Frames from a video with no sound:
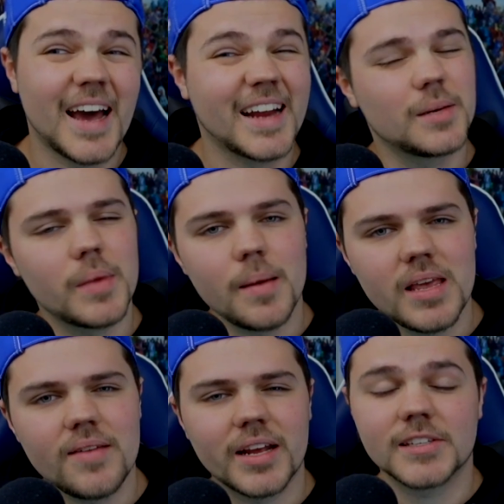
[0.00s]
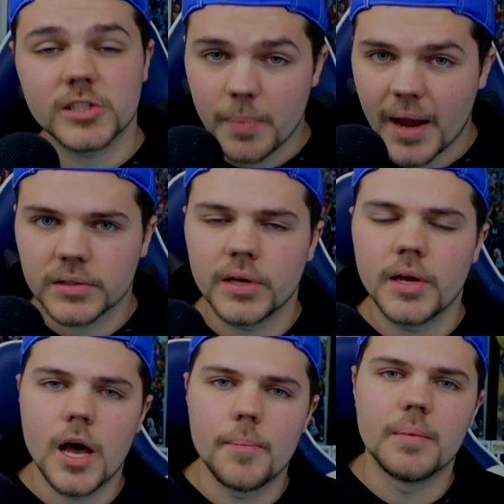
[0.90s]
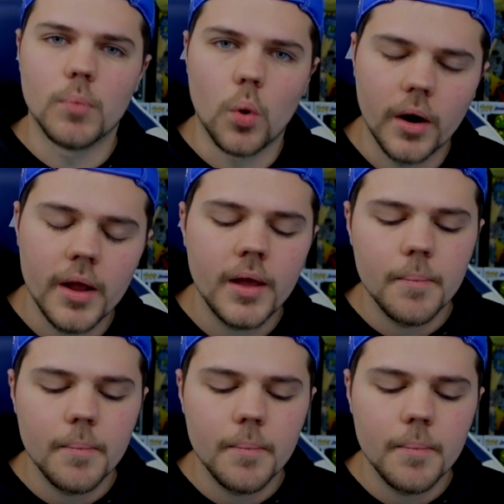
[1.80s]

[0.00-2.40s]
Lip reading: I did maybe even expect a bit more.